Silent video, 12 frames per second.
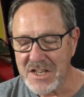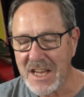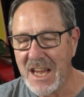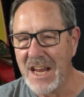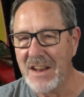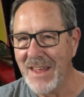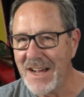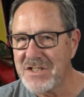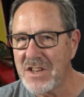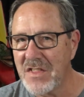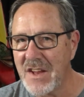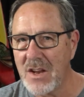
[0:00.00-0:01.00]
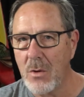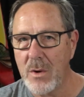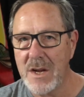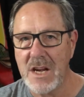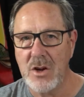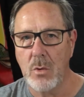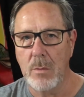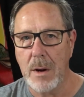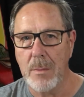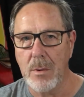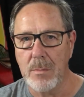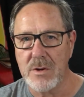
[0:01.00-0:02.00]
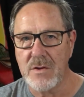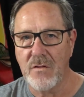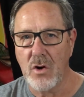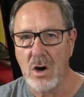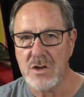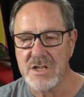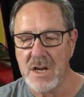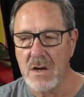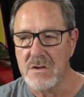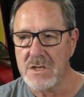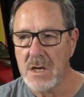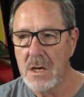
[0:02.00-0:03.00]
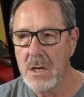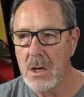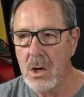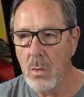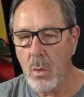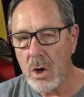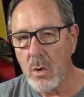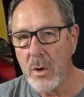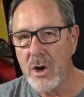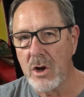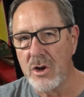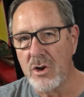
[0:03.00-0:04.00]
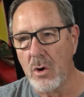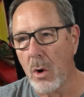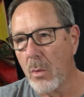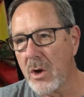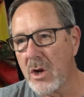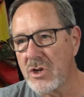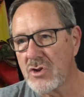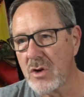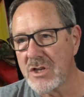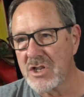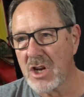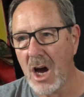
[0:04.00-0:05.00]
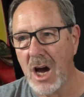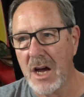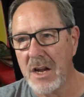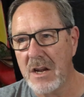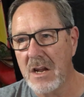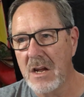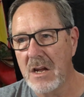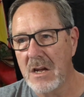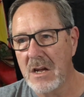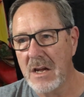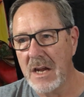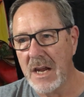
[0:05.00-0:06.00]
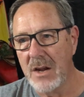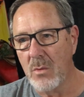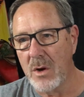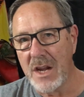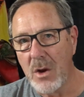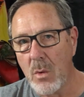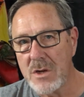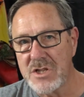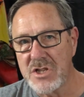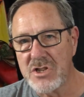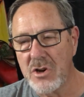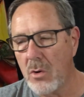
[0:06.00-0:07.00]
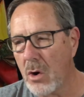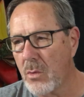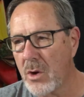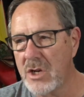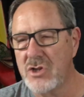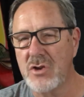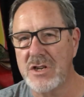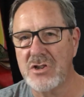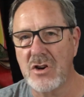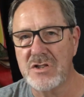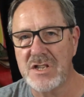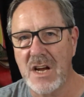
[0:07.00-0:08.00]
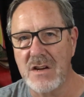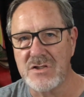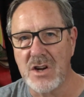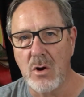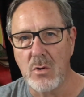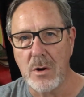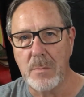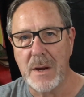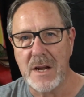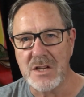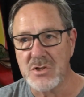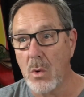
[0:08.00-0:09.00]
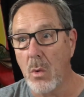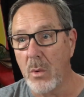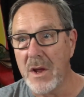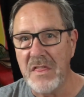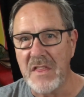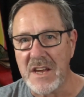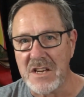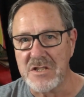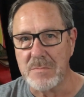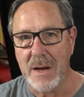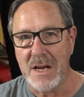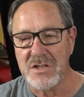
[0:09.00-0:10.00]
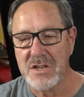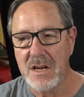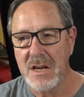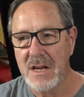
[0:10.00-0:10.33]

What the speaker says: the key. And that's the thing that we need to remember for ourselves. What are we going to do? Are we going to trust God in what he wants us to do, or are we going to trust ourselves and our own opinions, what we think is best?